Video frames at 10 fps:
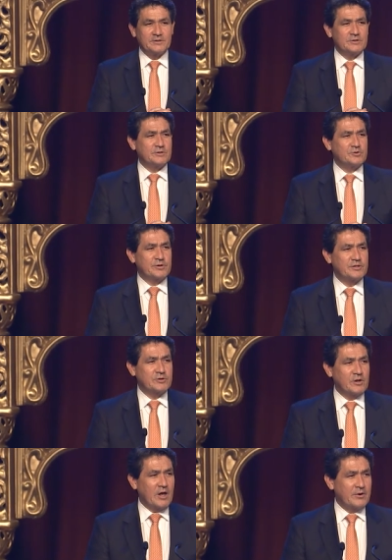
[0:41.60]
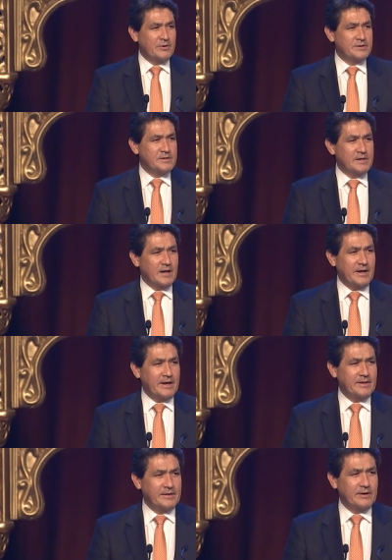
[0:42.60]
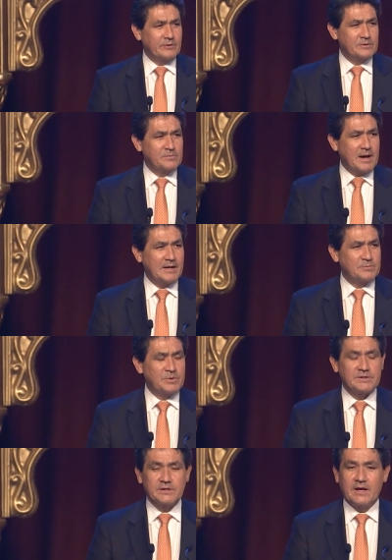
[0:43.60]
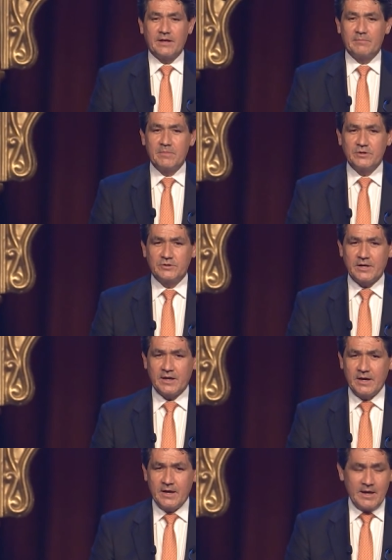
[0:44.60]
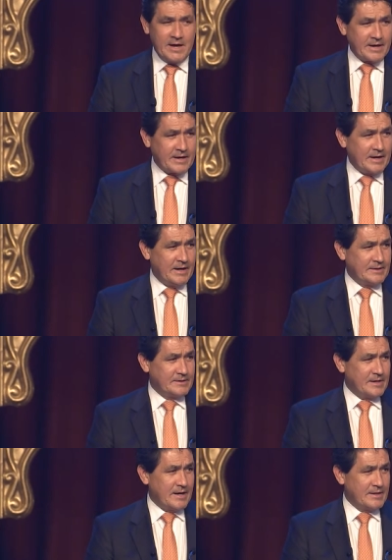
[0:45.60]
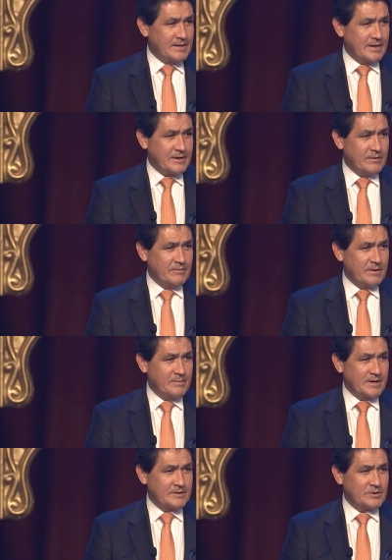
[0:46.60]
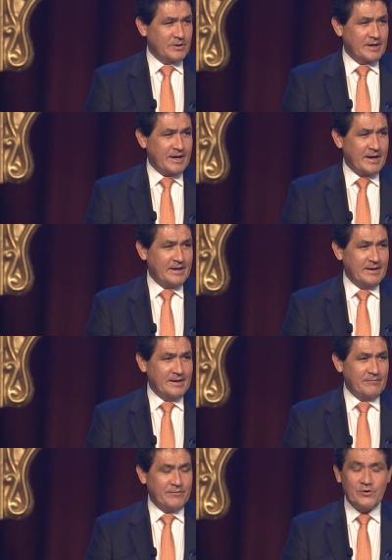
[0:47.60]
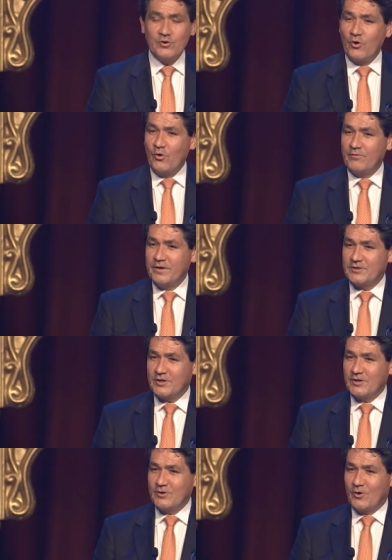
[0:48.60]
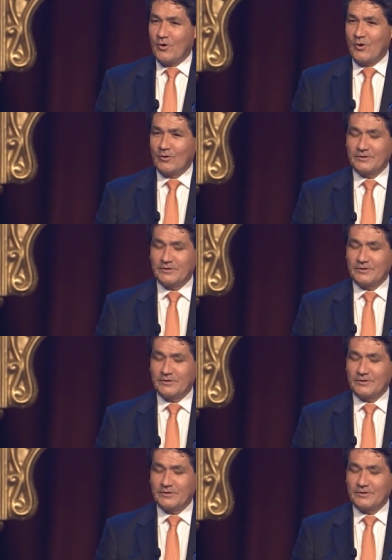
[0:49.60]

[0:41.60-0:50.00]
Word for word: the traditional owners of the land, the elders past, present and emerging. Can I say thank you very much, Sonia Gandhi, for your vision, your